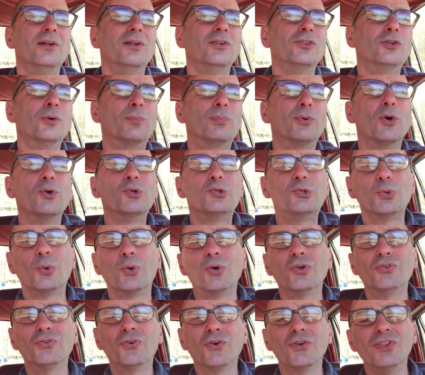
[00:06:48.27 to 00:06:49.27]
The
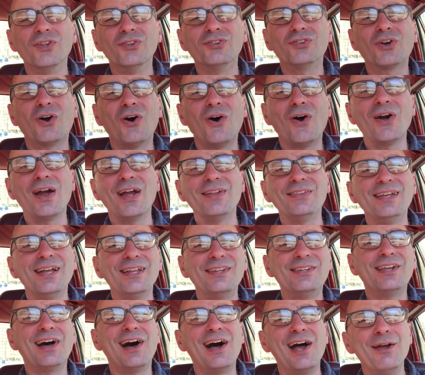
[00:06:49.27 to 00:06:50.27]
brochures for this car at
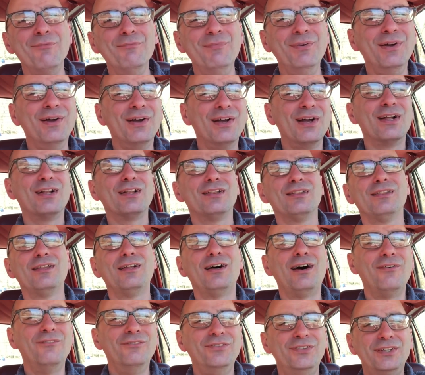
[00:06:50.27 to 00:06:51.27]
that time
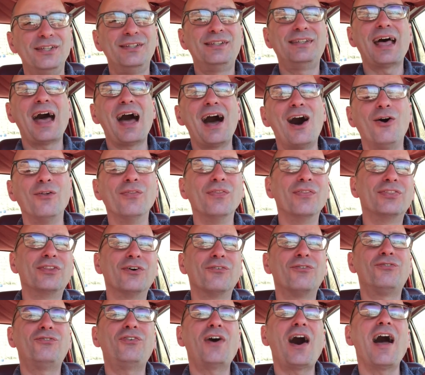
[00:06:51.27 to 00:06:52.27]
loved to tout the
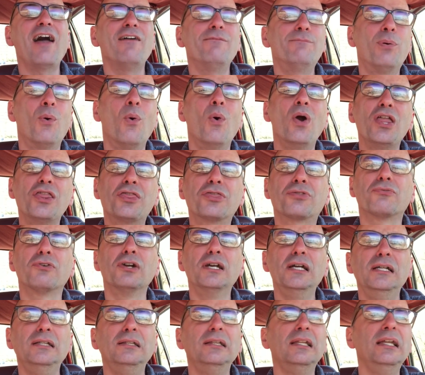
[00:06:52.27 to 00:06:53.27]

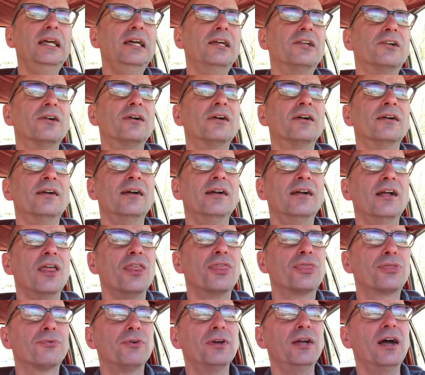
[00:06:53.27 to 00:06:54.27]
5.3 liter,
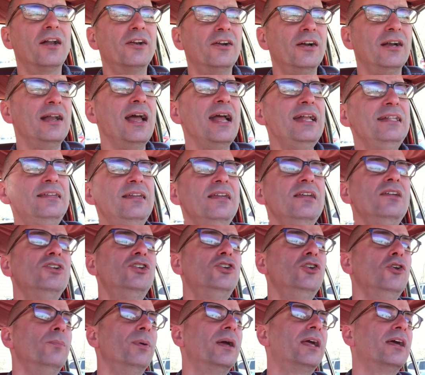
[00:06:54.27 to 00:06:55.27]
318
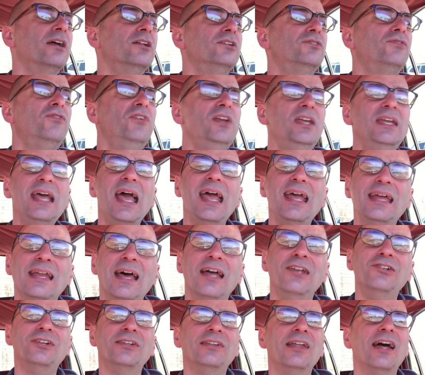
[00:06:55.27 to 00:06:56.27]
cubic inch V8
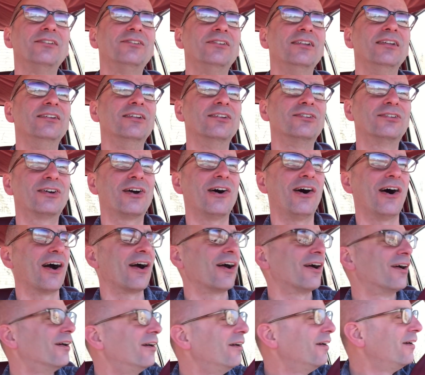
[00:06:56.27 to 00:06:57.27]
engine that's in this
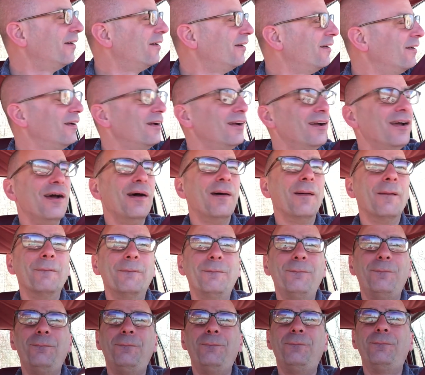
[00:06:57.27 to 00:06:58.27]
car.
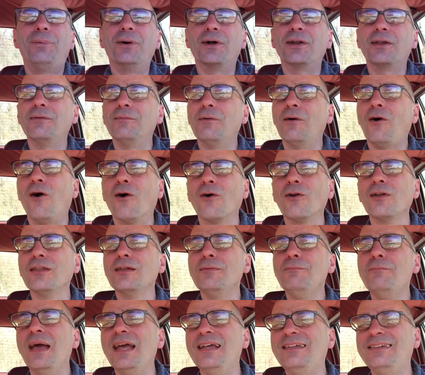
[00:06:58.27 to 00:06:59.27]
But it
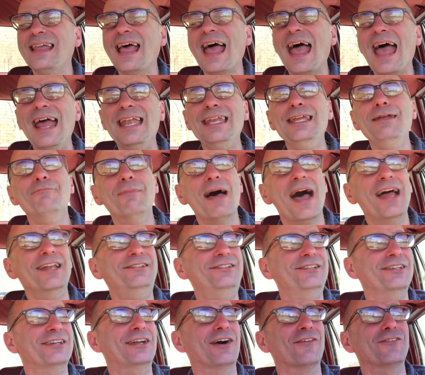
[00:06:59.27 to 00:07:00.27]
hardly makes any
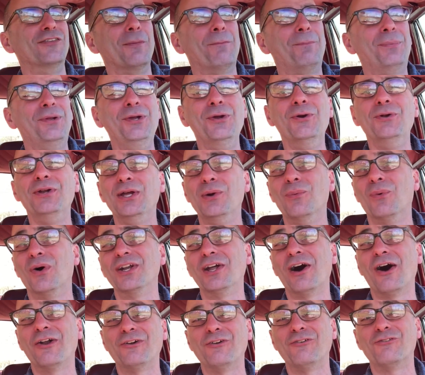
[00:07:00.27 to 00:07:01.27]
mention of the puny
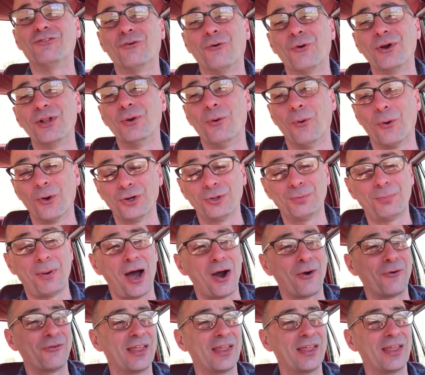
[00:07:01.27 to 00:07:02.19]
140 horsepower